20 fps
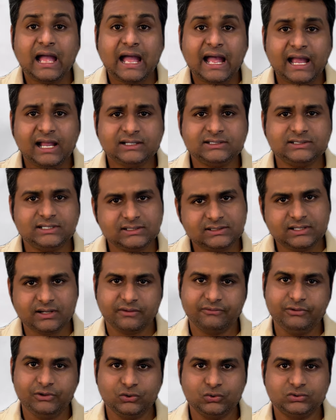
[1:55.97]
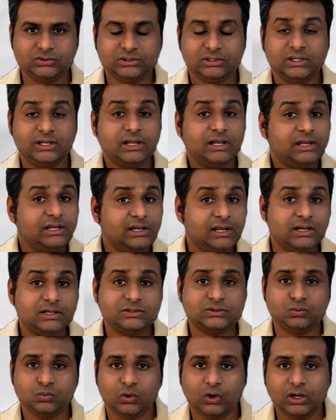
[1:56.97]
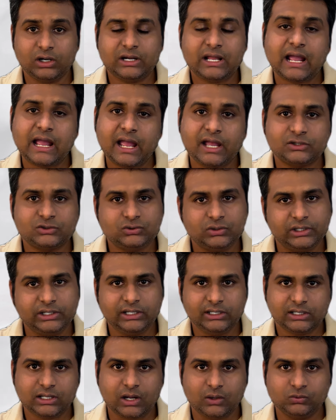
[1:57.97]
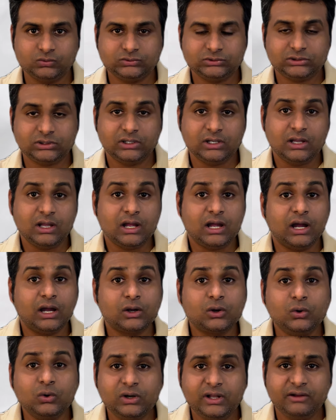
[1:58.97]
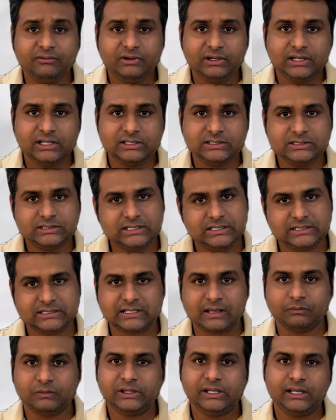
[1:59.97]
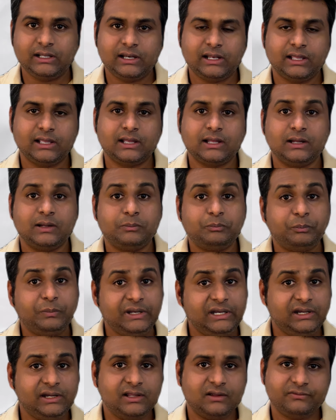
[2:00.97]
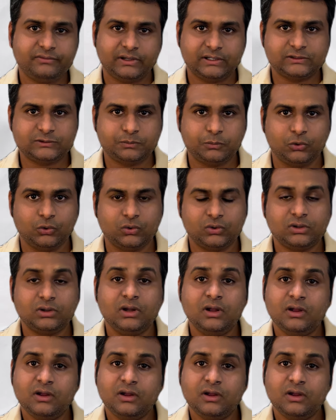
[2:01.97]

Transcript: Access reviews. Here's what actually counts. A good evidence is something like a PDF export